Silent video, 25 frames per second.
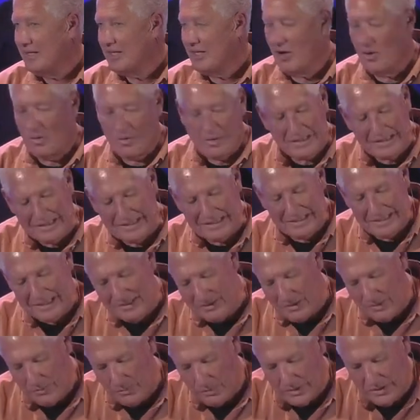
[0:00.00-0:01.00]
You know,
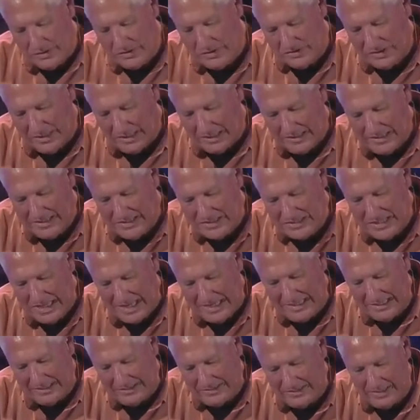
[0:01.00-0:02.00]
he, what he's subtly
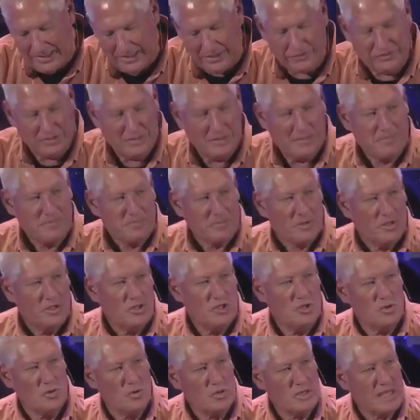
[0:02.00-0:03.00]
saying is this
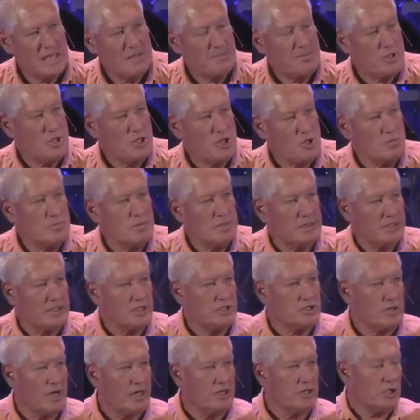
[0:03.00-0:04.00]
you keep
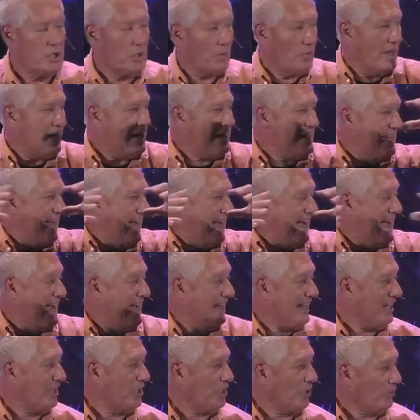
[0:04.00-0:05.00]
humanly trying to create
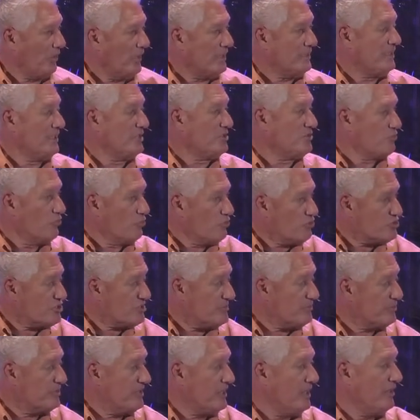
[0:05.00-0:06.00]
God and create these
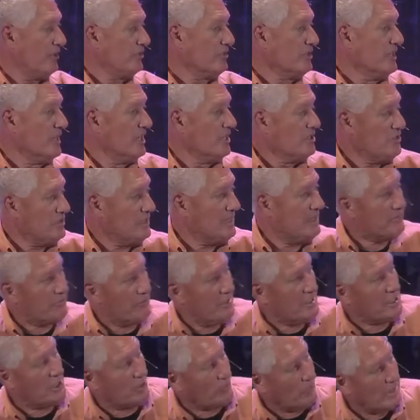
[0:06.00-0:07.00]
worship centers. You keep
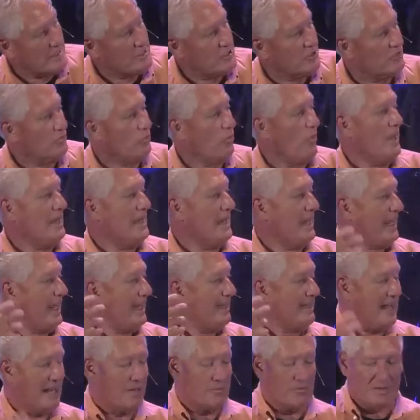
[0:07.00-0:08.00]
trying to create this way to
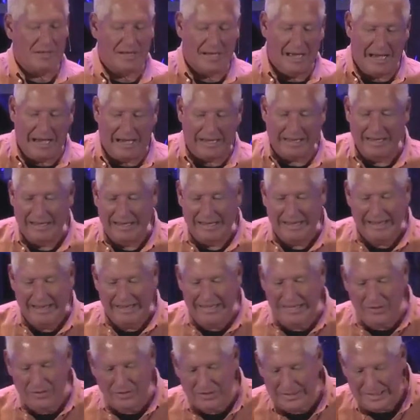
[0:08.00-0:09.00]
connect with God.
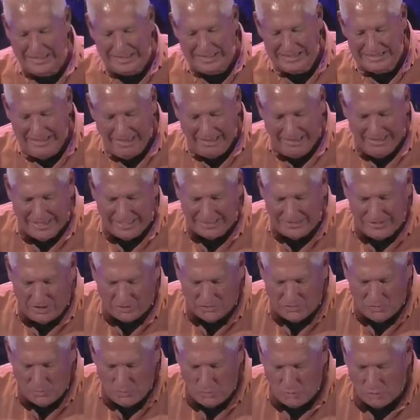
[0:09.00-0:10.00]
And he goes, I got to tell you, it
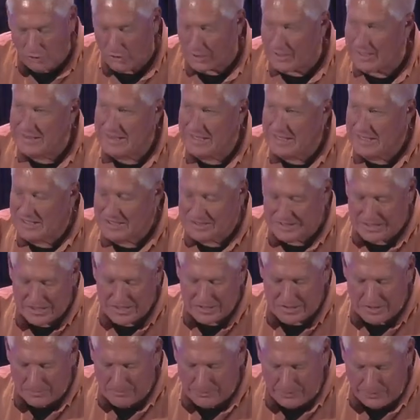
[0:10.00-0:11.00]
doesn't work. And then he
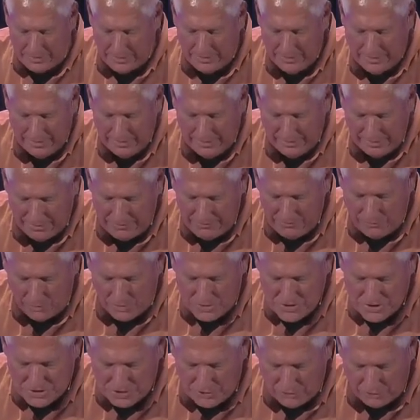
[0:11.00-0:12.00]
said something in
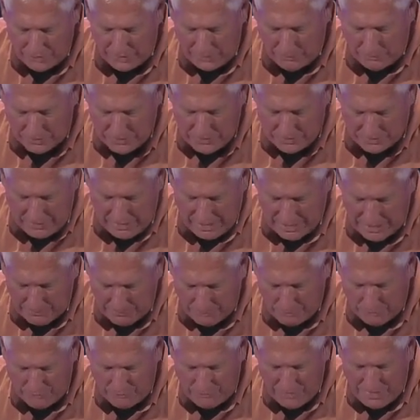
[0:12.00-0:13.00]
verse 30, which is kind
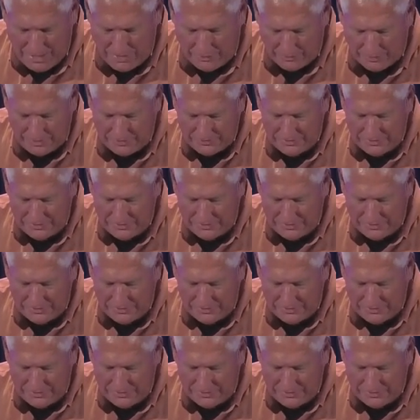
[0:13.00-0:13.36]
of profound.